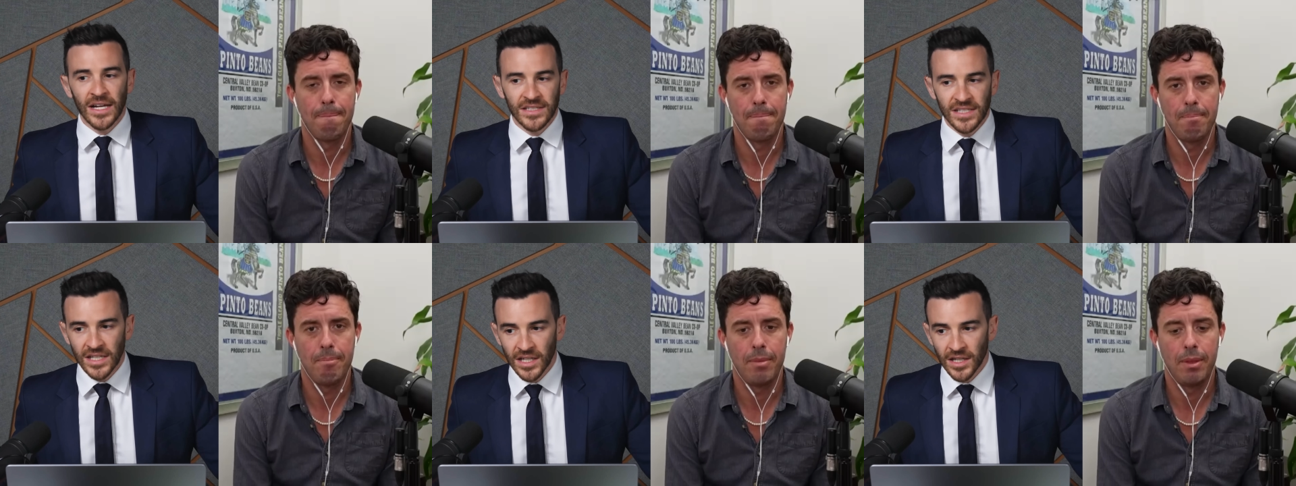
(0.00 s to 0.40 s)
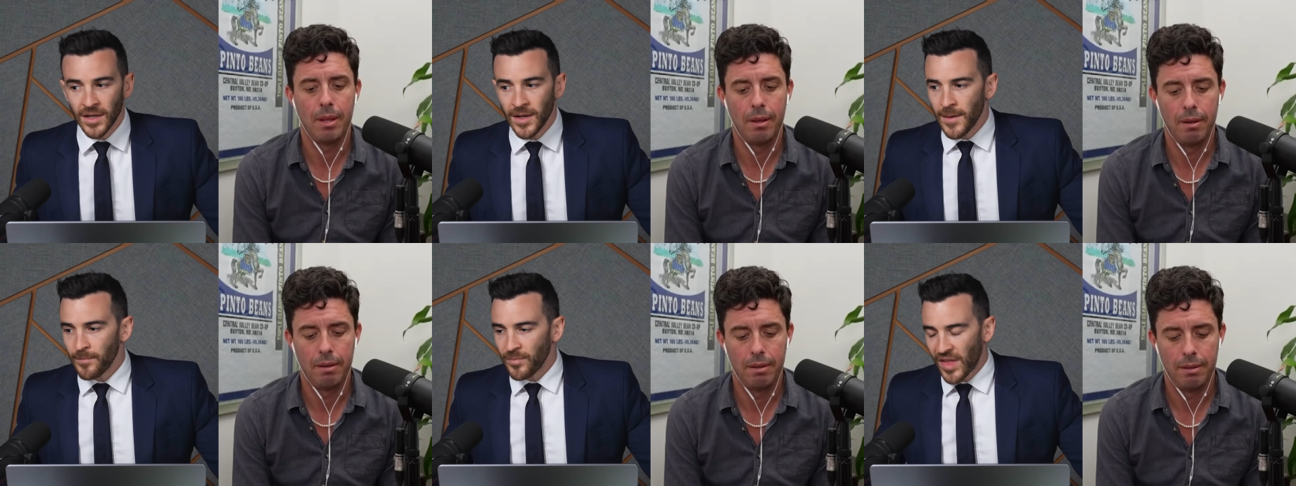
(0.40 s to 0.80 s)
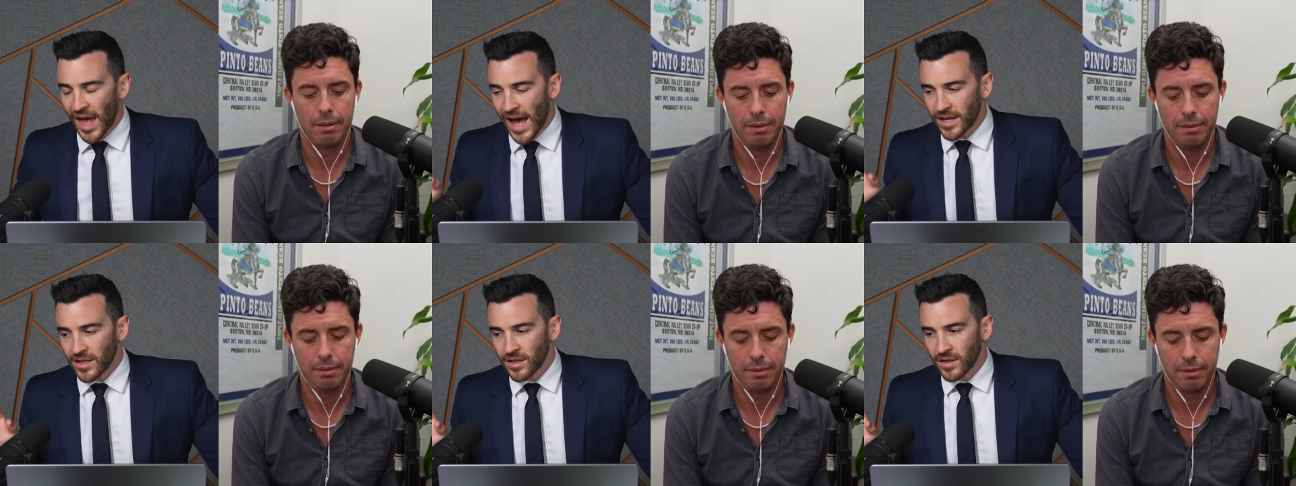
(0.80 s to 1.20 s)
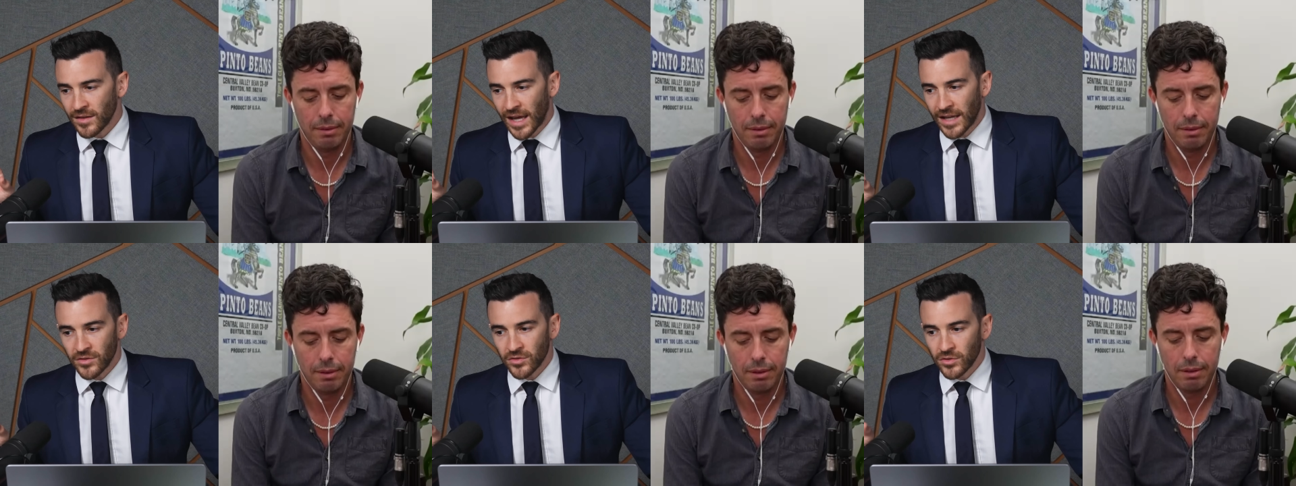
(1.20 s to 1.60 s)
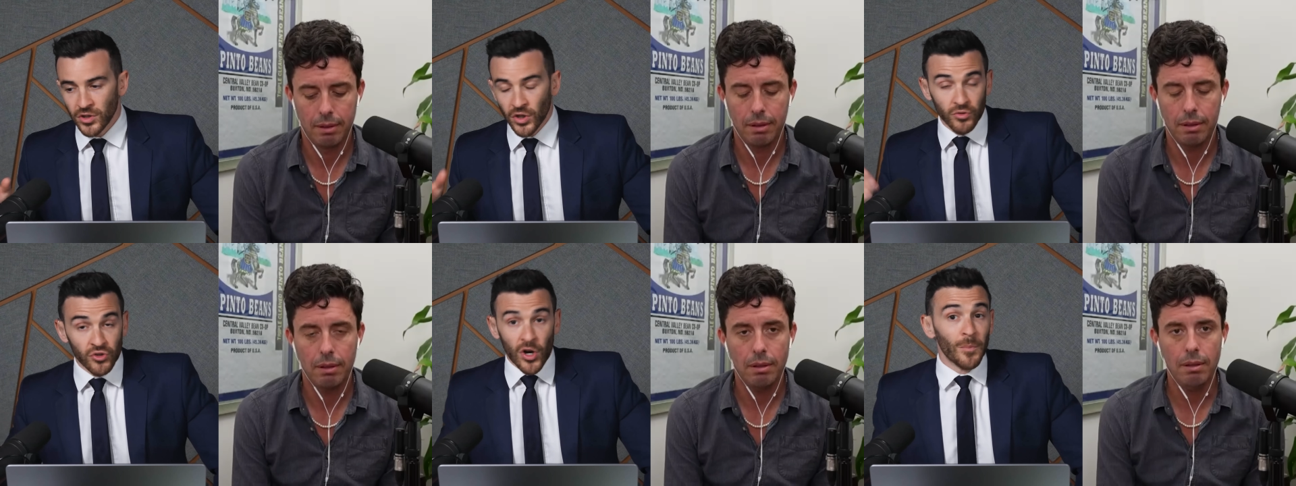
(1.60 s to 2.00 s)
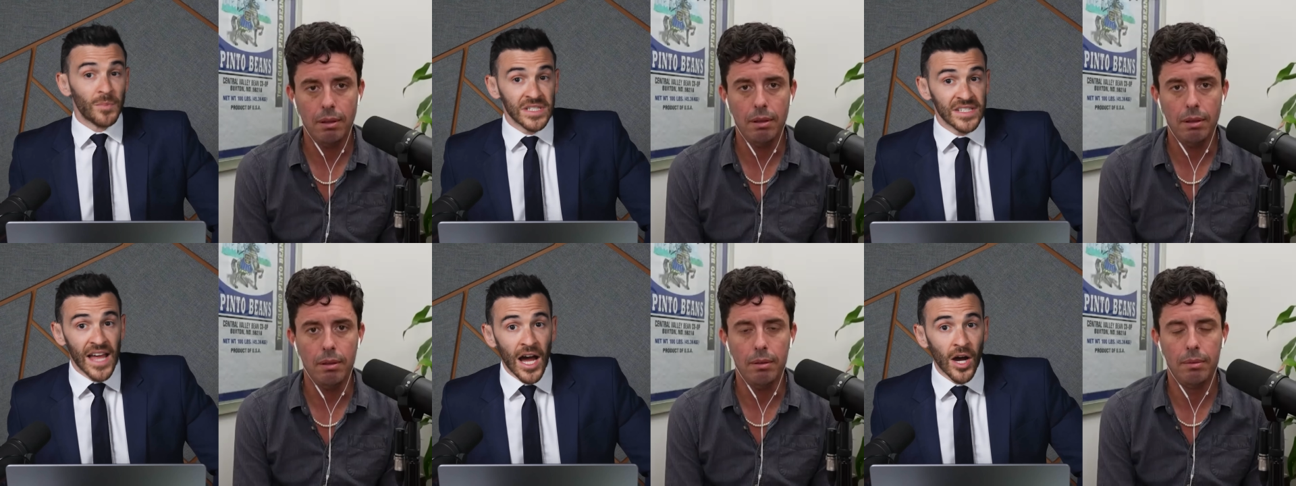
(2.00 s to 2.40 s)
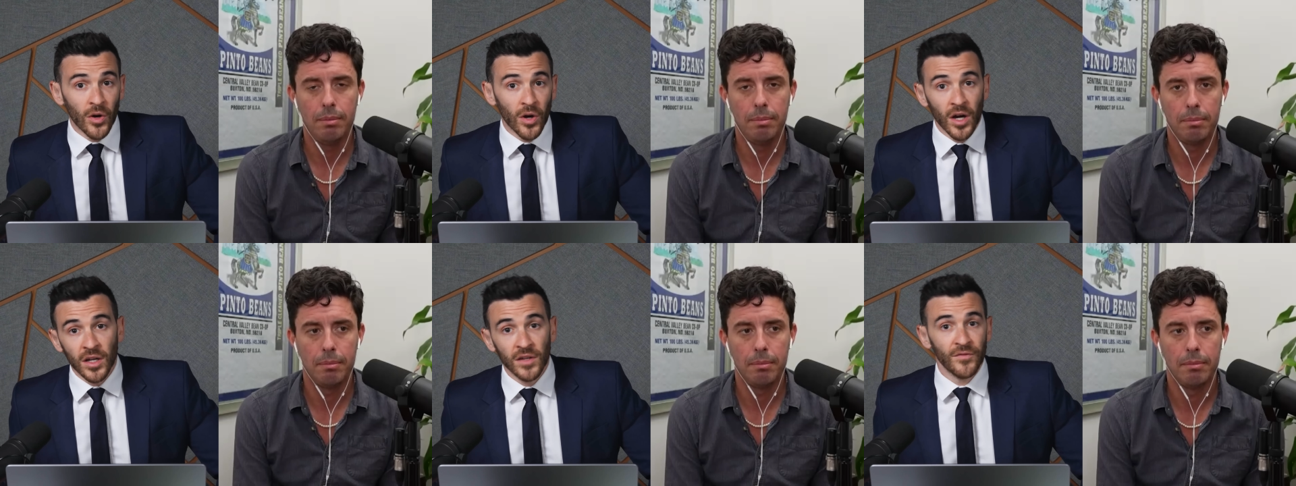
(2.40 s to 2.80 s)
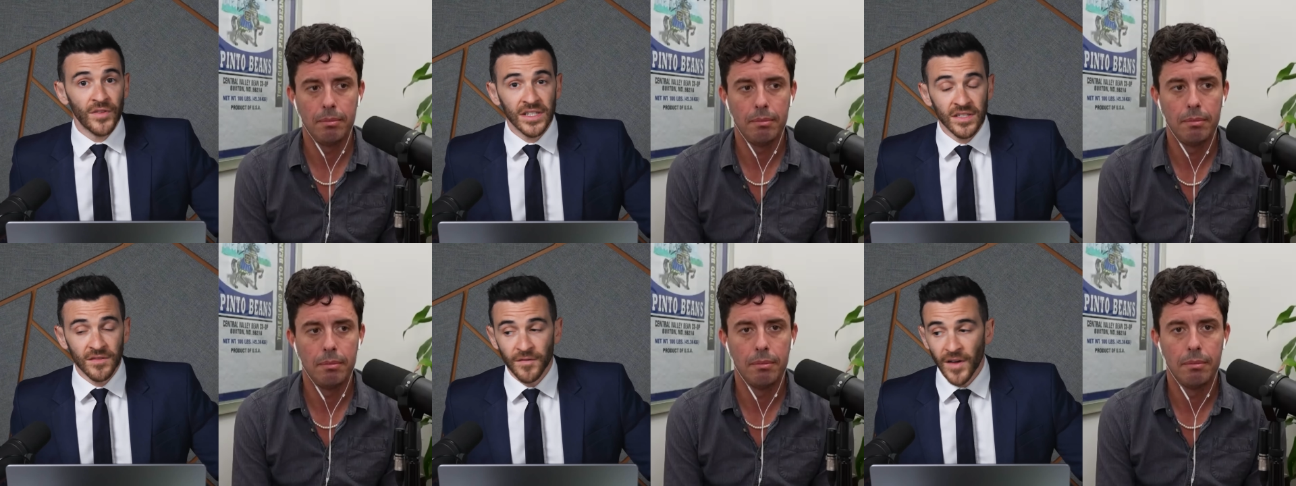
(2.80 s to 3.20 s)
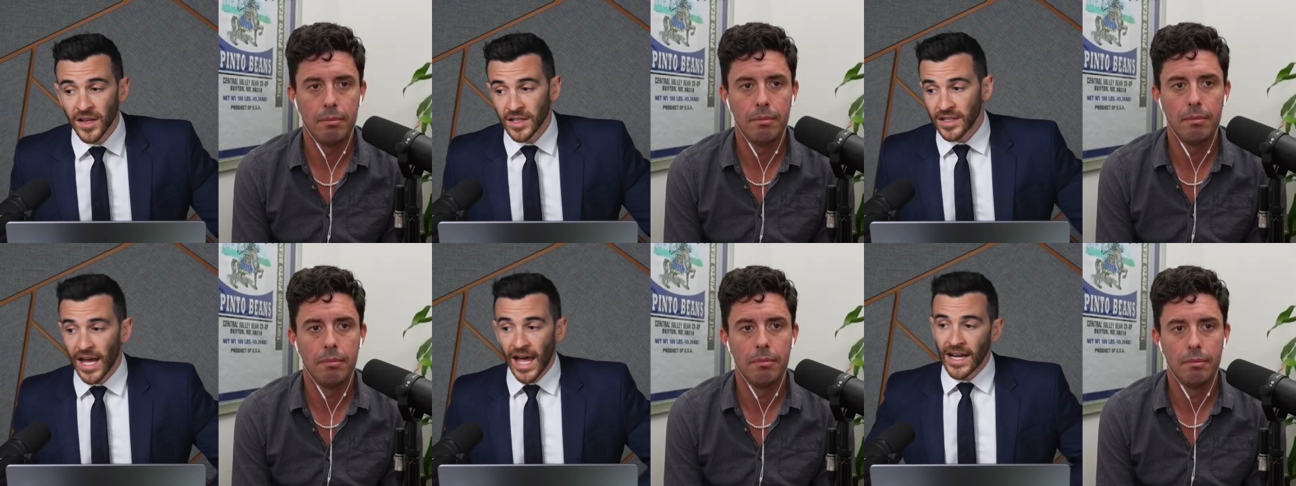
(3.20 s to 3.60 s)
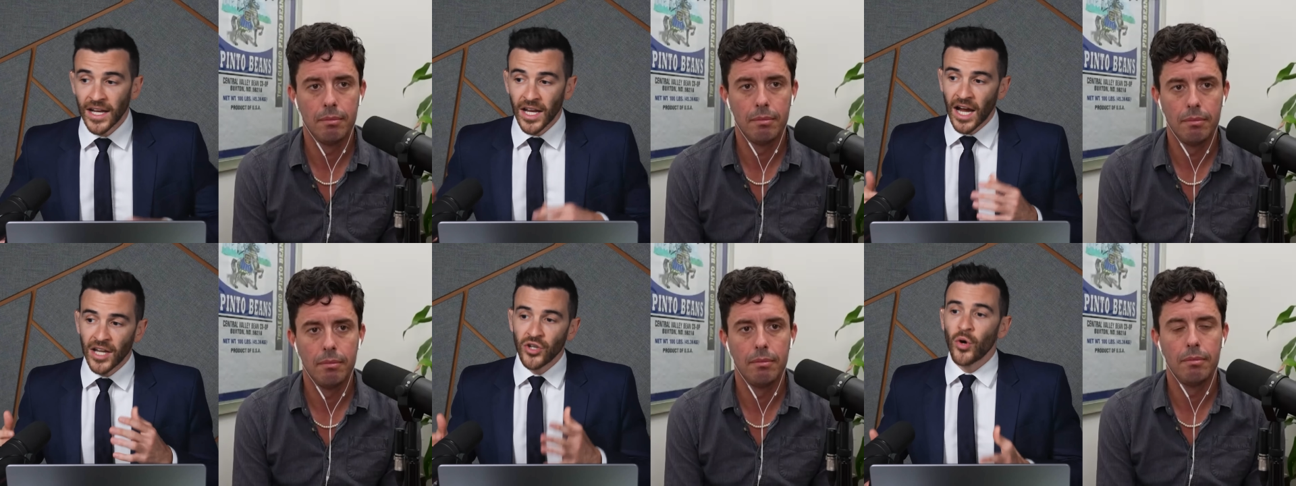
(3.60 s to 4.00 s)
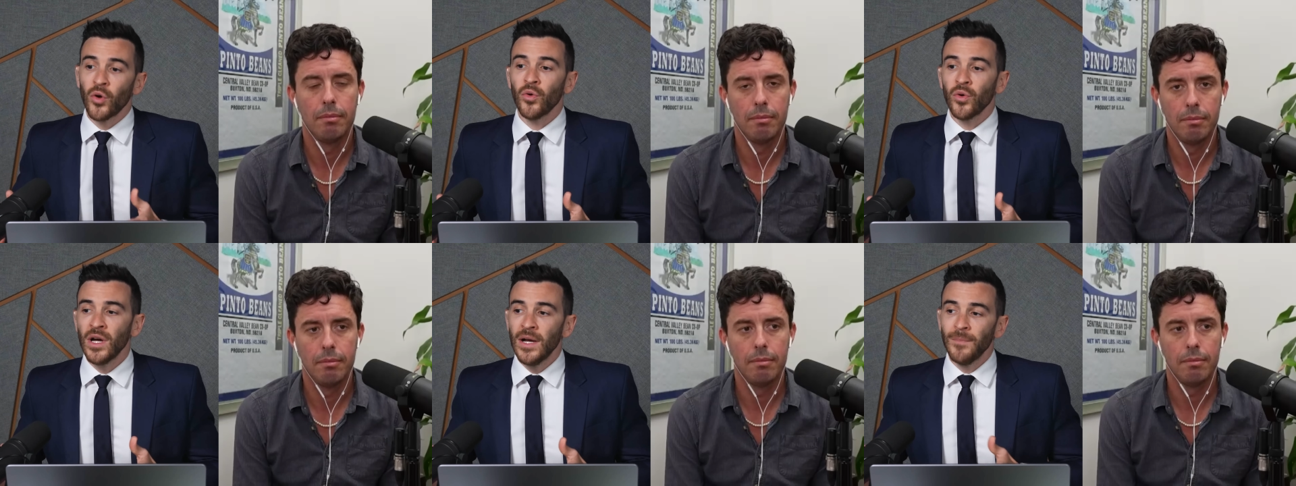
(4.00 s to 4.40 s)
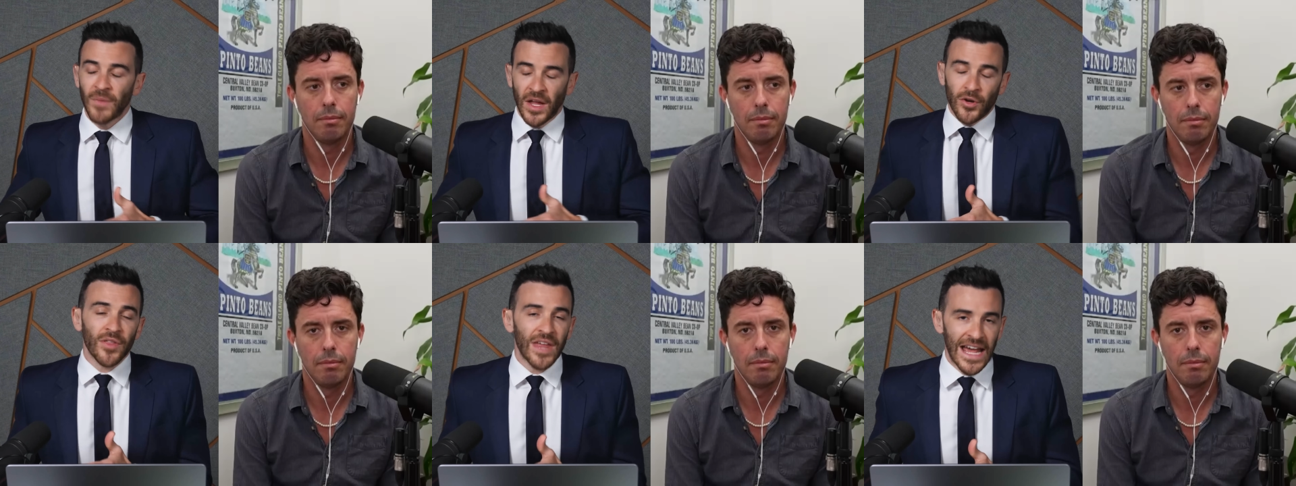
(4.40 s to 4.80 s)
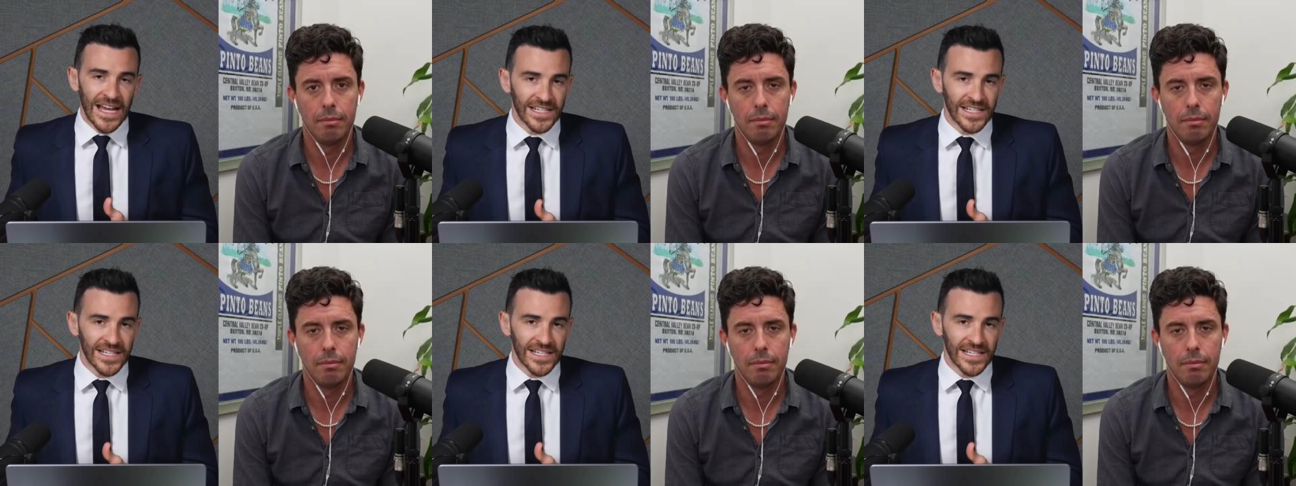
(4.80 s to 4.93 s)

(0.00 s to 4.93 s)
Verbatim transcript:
Speaker 1: idea that, that you know, Trump is now a convicted felon? And I, I know, I know the